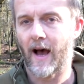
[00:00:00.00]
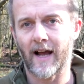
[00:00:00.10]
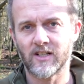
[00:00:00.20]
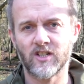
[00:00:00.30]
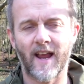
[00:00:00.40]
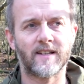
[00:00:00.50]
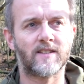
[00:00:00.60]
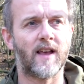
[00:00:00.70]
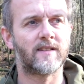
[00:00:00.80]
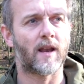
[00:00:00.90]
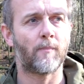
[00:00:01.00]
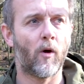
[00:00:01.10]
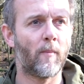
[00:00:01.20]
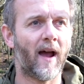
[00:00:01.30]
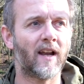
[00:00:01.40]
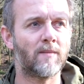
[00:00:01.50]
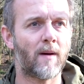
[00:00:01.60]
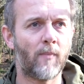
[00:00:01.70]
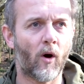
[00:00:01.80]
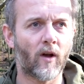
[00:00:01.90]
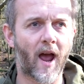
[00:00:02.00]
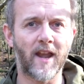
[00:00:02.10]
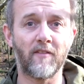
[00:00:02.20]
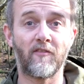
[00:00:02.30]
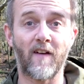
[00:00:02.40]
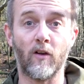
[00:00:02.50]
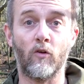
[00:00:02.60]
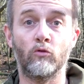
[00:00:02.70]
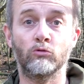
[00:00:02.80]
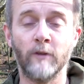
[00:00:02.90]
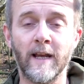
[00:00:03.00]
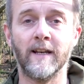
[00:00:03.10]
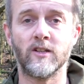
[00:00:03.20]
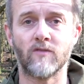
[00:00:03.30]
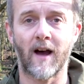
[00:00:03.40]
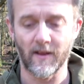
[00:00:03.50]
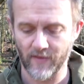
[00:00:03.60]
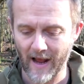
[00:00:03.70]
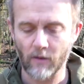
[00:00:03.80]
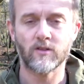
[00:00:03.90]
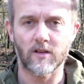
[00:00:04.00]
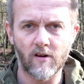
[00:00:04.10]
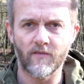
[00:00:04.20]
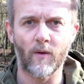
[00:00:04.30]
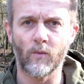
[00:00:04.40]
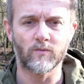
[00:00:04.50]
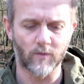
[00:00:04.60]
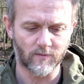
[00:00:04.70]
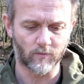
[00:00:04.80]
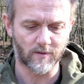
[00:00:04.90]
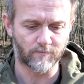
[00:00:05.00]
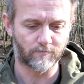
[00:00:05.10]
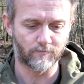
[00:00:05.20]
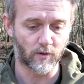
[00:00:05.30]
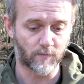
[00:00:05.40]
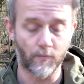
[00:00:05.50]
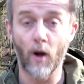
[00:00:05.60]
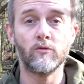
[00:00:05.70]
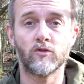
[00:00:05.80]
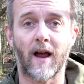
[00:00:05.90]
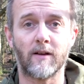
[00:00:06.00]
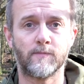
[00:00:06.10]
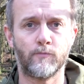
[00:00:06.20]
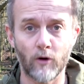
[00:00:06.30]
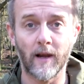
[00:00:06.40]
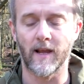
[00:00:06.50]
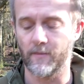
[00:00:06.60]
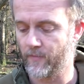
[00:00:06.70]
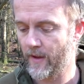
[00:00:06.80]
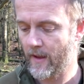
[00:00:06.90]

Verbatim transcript: I checked this and I put my hand in my pocket and it felt really dry. The outer of it was, was, was, was bone dry, it was brilliant.